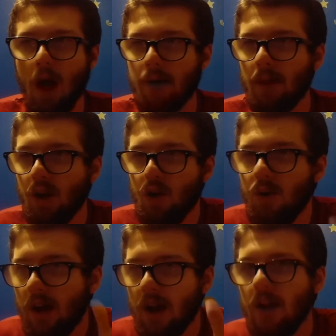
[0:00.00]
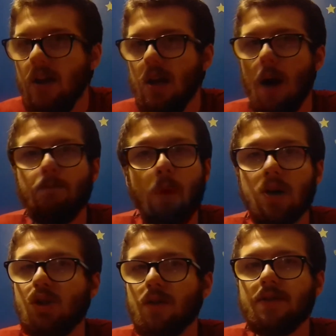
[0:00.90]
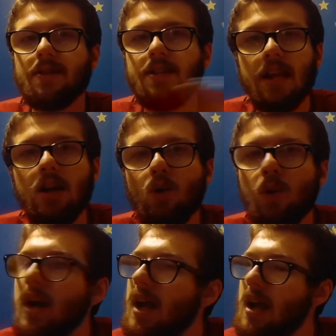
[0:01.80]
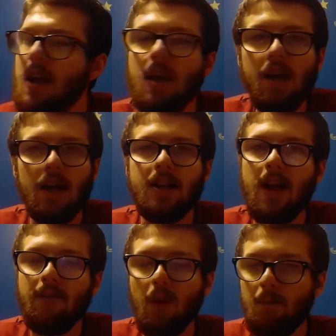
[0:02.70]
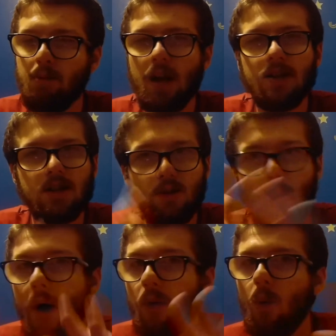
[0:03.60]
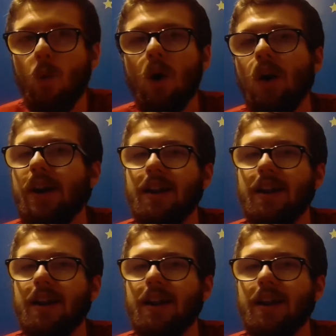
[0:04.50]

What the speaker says: I mean, you get a bunch of scenery in different places around the world,